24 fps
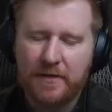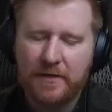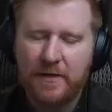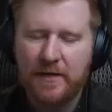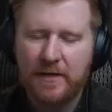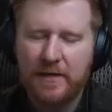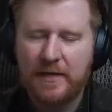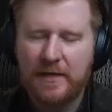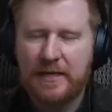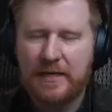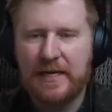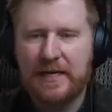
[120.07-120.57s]

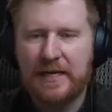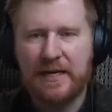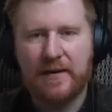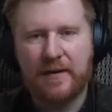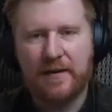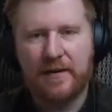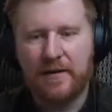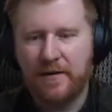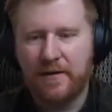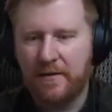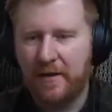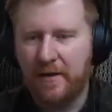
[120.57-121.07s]

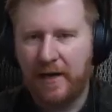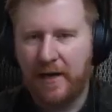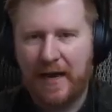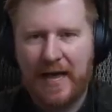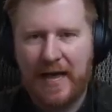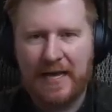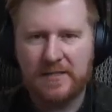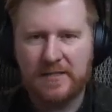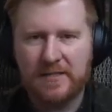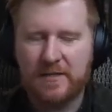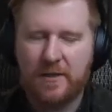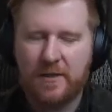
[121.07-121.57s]
in the
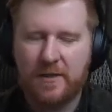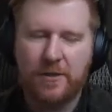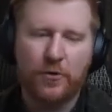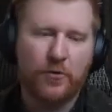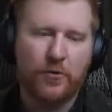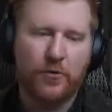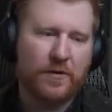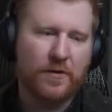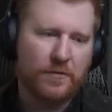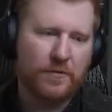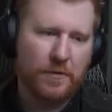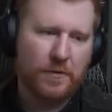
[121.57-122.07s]
last third
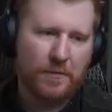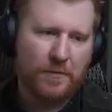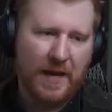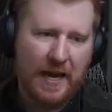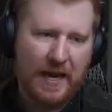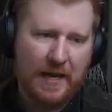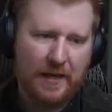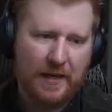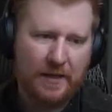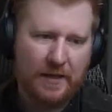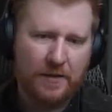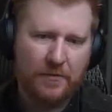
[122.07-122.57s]
of the
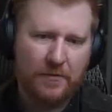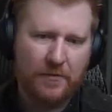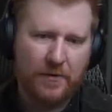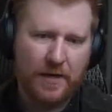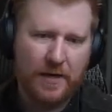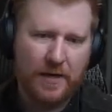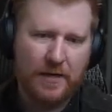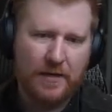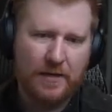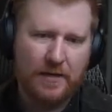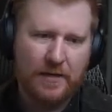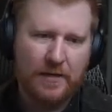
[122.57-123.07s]
pack, right?